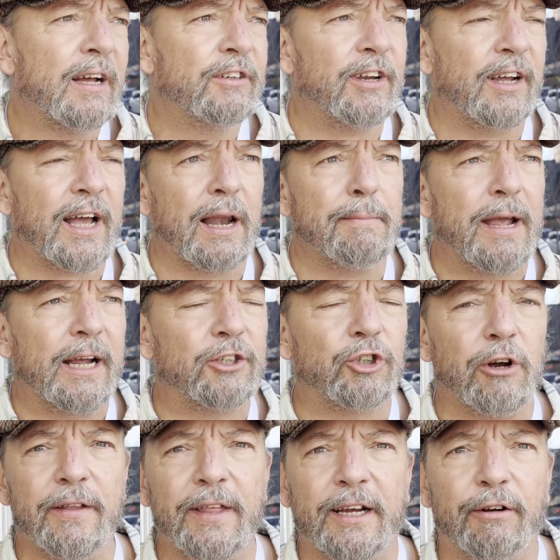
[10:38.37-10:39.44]
So you got to make
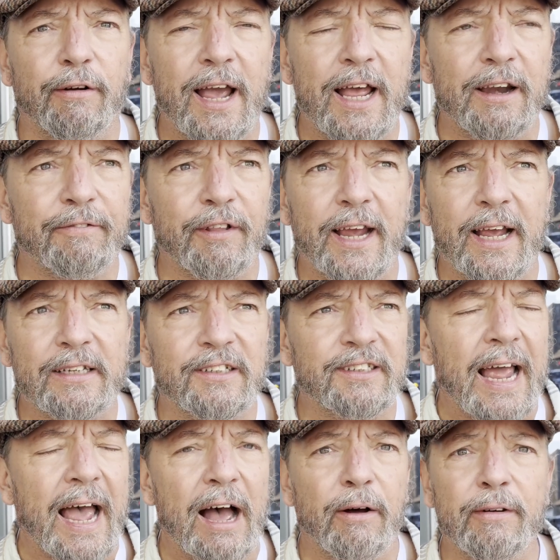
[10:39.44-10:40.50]
sure that creatively it's
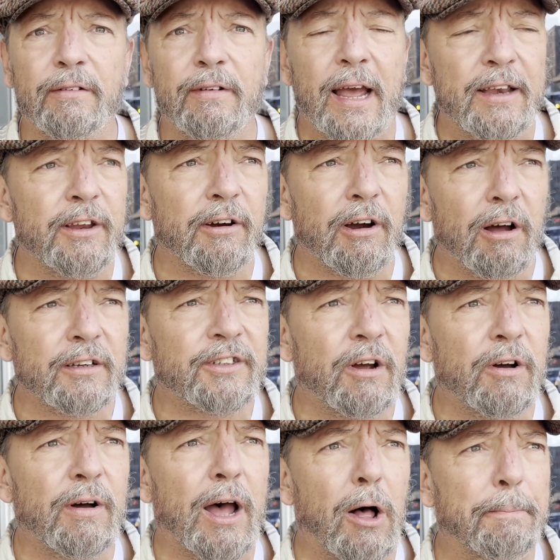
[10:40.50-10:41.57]
sound, and you're also
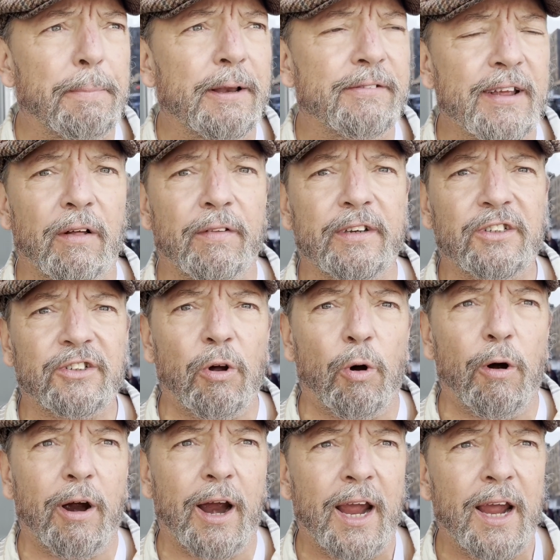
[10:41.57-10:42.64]
helping tell the
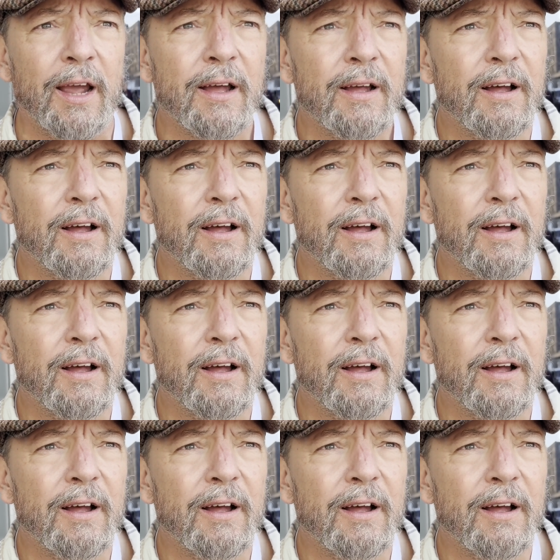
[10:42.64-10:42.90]
story